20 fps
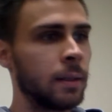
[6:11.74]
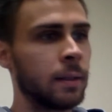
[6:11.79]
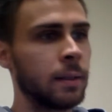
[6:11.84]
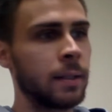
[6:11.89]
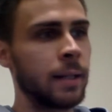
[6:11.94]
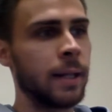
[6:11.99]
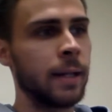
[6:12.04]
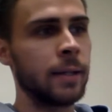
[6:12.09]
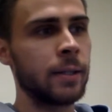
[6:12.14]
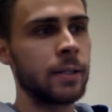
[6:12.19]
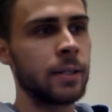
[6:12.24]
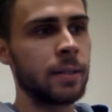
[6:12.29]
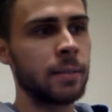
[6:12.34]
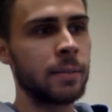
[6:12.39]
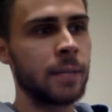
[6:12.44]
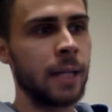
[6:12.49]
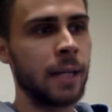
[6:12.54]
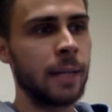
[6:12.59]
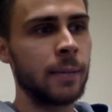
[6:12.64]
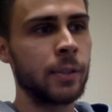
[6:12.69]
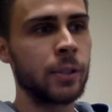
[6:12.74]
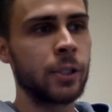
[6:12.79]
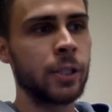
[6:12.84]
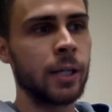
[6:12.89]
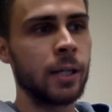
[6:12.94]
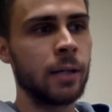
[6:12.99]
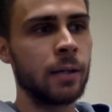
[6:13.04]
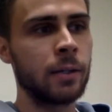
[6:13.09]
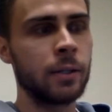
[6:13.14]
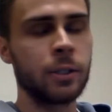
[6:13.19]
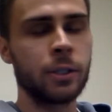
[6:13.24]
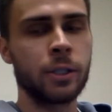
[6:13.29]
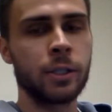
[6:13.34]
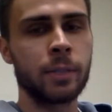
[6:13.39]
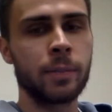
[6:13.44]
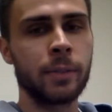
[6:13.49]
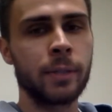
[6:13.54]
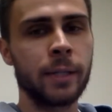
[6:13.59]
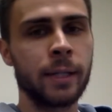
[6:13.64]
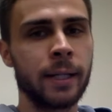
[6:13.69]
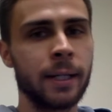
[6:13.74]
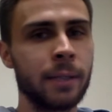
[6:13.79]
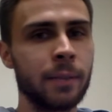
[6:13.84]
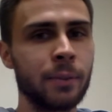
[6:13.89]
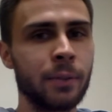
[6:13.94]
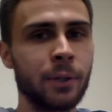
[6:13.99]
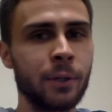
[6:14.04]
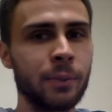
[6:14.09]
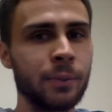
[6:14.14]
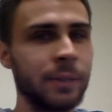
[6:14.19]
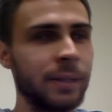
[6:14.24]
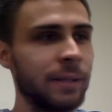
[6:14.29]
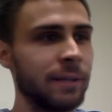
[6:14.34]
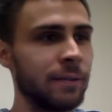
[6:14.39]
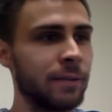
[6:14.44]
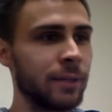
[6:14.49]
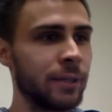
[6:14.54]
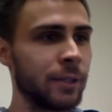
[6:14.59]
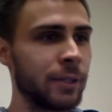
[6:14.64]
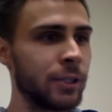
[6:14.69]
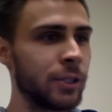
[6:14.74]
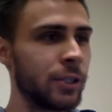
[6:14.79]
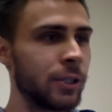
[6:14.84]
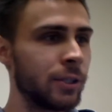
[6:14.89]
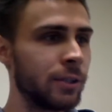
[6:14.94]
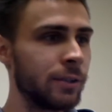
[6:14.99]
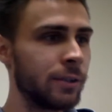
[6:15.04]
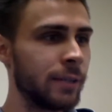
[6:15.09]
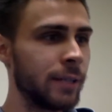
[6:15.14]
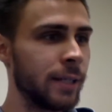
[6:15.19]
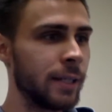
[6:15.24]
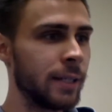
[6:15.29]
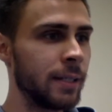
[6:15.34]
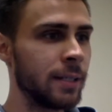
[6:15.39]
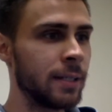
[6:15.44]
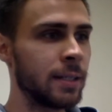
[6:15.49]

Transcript: They are sometimes challenged as being inappropriate for children.